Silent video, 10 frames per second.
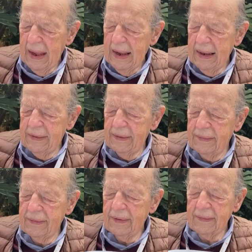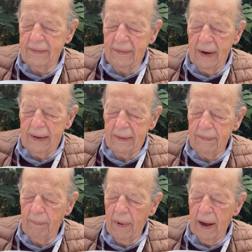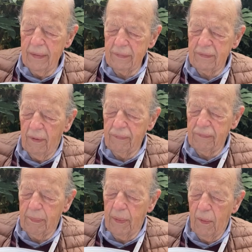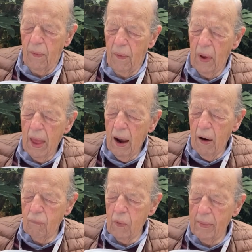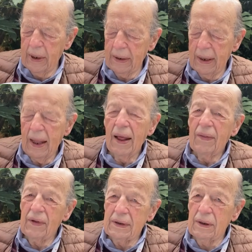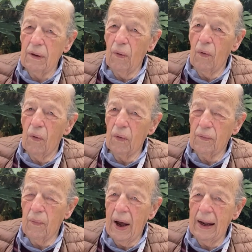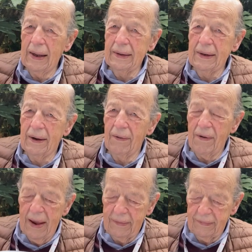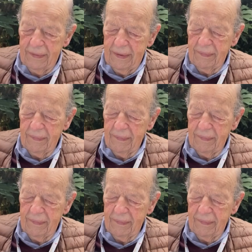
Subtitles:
It is slit by the soft paw of woman that clawed while it caressed.